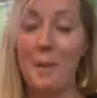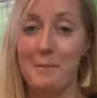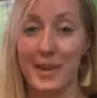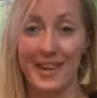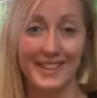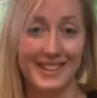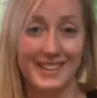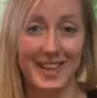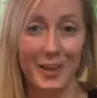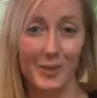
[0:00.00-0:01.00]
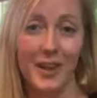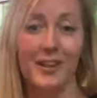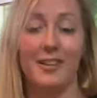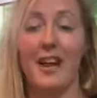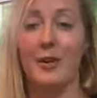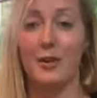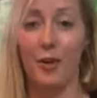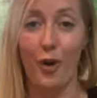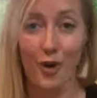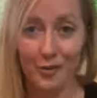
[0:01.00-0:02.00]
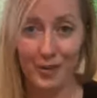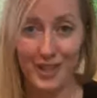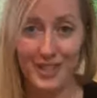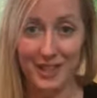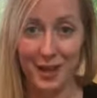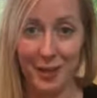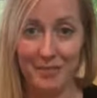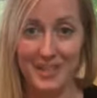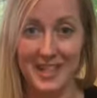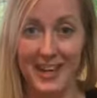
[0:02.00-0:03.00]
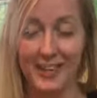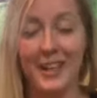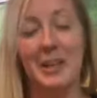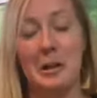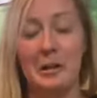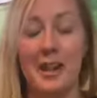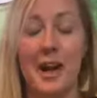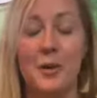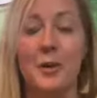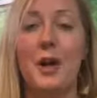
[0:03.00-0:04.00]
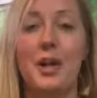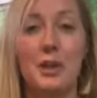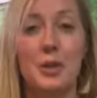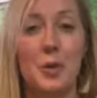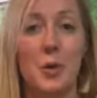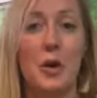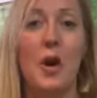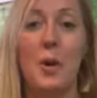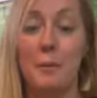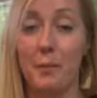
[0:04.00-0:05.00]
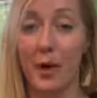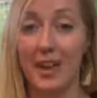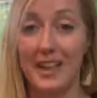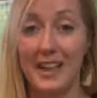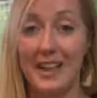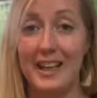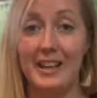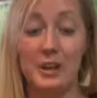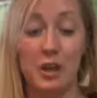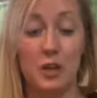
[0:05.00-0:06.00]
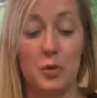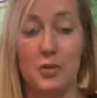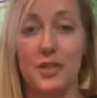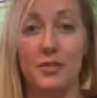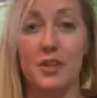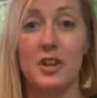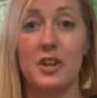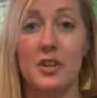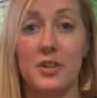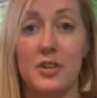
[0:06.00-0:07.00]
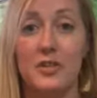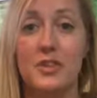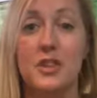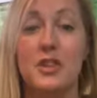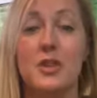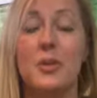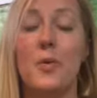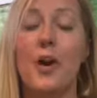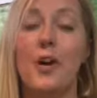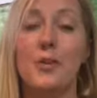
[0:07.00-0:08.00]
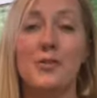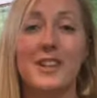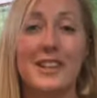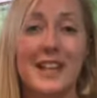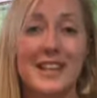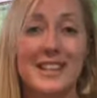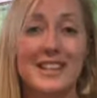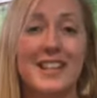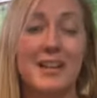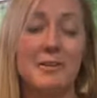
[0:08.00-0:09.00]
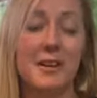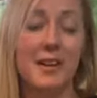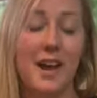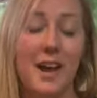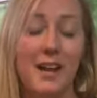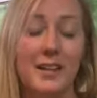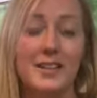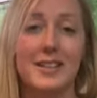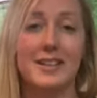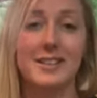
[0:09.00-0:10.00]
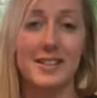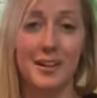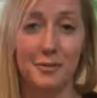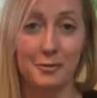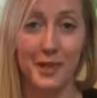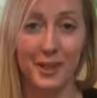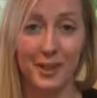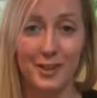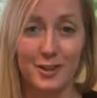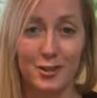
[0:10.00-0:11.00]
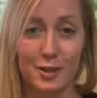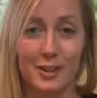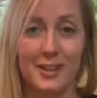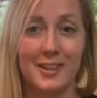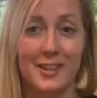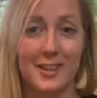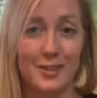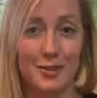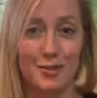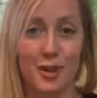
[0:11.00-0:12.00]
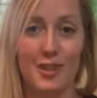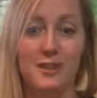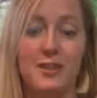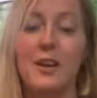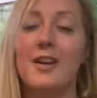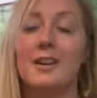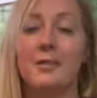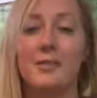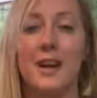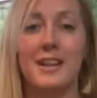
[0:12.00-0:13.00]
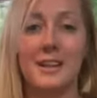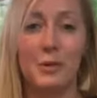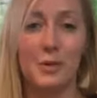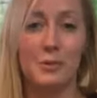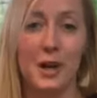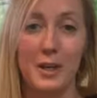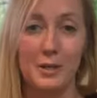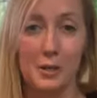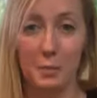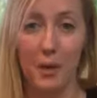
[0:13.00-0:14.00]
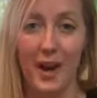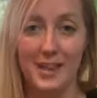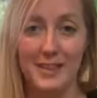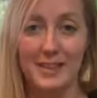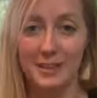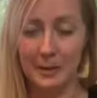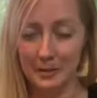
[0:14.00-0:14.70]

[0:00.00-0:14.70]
balance out, allow your heart rate to come down, and allow your body and your different nerves to release and relax instead of being constricted and stressed. You'll find that with regular practice,